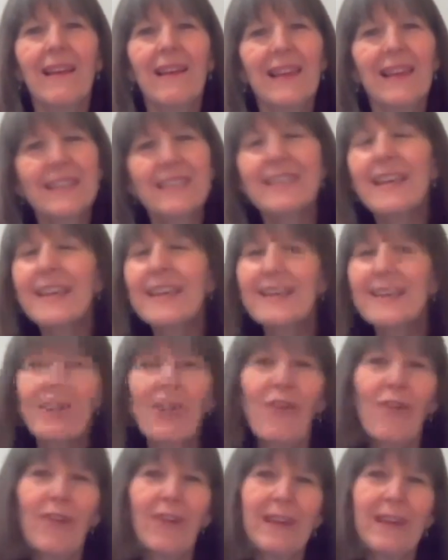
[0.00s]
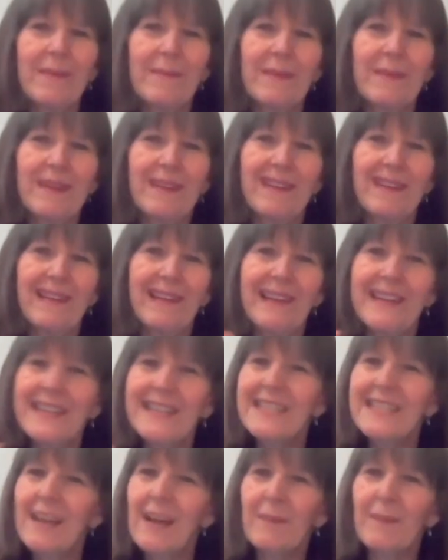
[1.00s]
let's take time
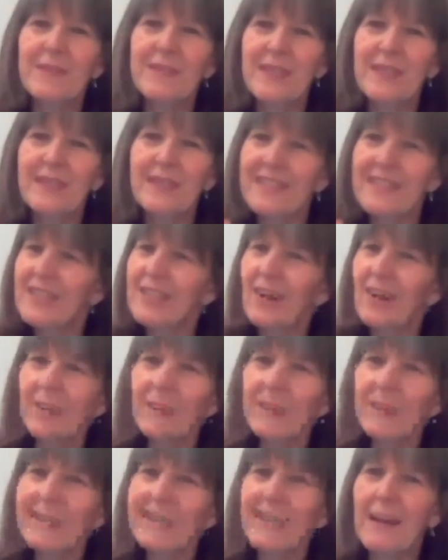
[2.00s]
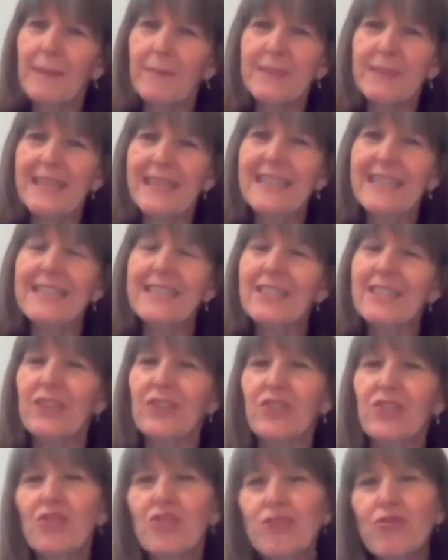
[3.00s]
leading up to this time leading up to Easter
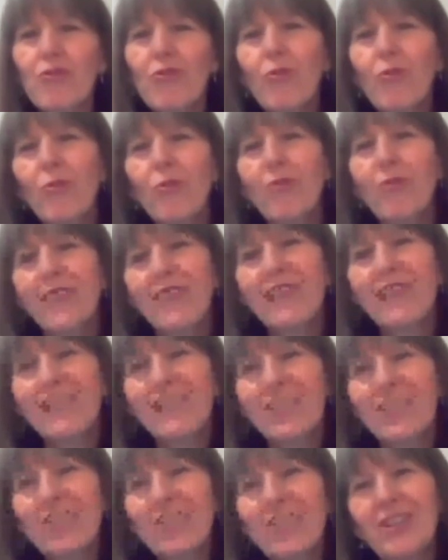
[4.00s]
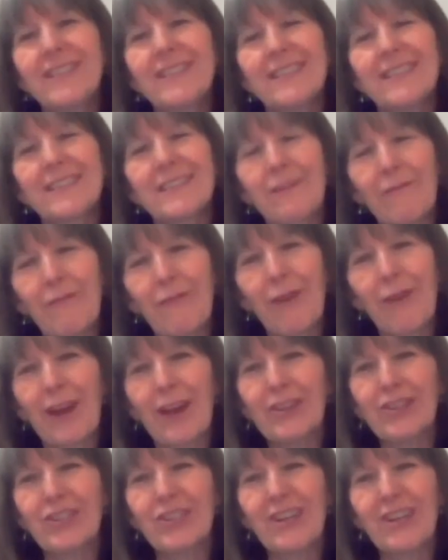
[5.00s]
to draw near to Jesus
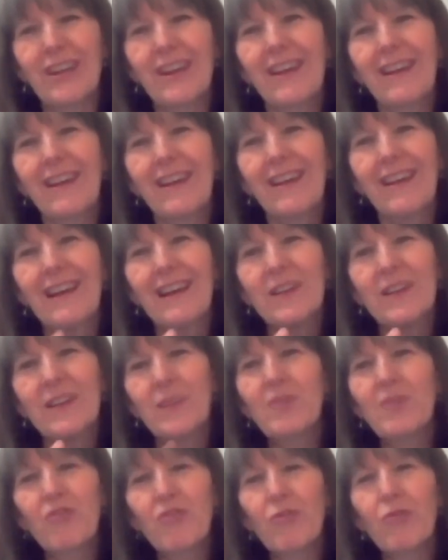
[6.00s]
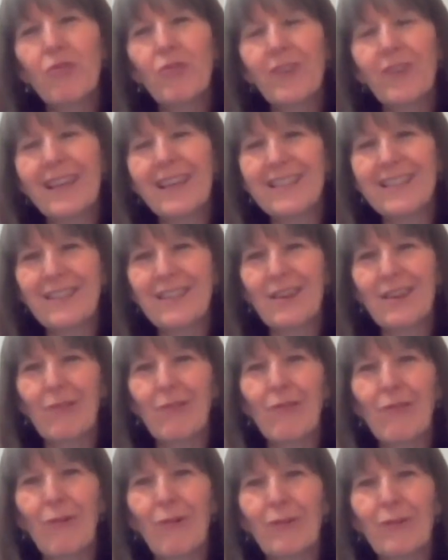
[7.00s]
afresh as we draw near to the
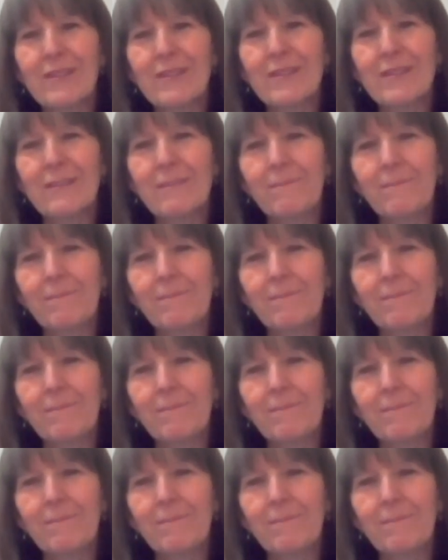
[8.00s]
cross.